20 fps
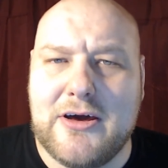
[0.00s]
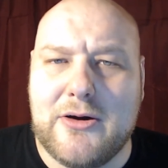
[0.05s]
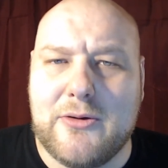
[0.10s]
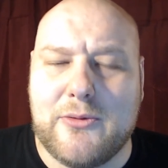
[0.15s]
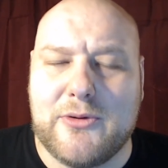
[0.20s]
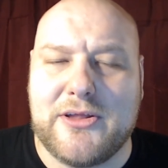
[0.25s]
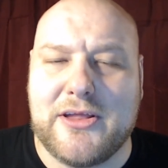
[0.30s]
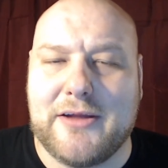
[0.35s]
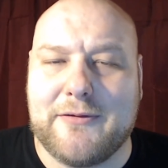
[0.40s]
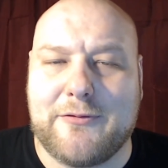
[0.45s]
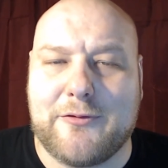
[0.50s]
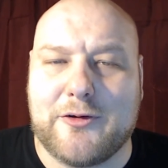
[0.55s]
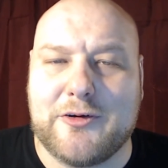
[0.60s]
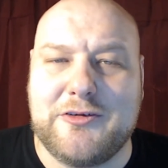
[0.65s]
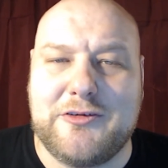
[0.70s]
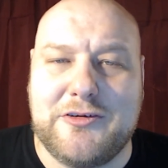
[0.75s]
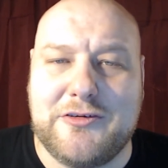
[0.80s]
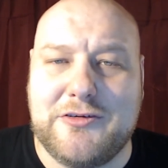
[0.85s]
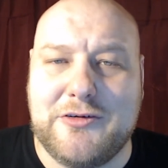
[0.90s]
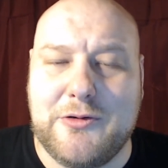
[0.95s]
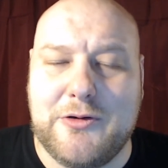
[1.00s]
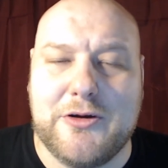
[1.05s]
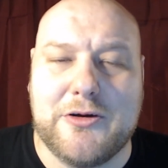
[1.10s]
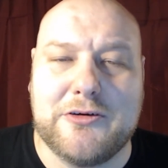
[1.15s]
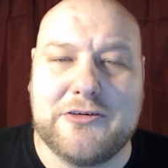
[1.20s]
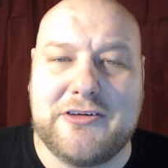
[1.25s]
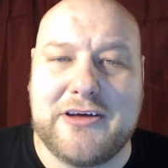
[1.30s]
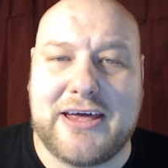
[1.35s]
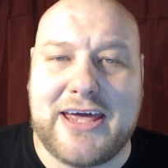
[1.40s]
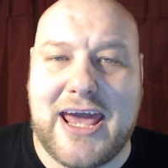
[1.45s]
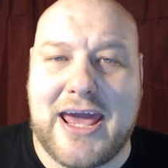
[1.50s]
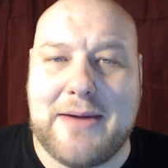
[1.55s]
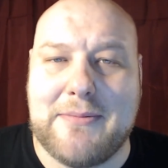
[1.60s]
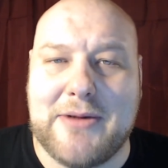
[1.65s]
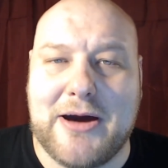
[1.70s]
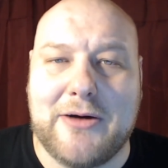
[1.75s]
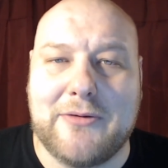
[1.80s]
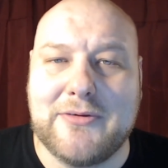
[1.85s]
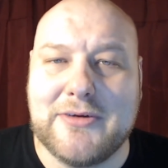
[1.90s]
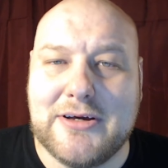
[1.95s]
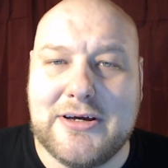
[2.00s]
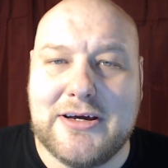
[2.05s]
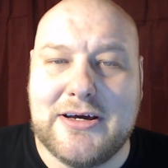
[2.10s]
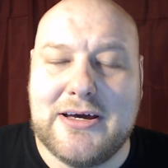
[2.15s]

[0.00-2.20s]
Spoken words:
within the first 2 years it came out.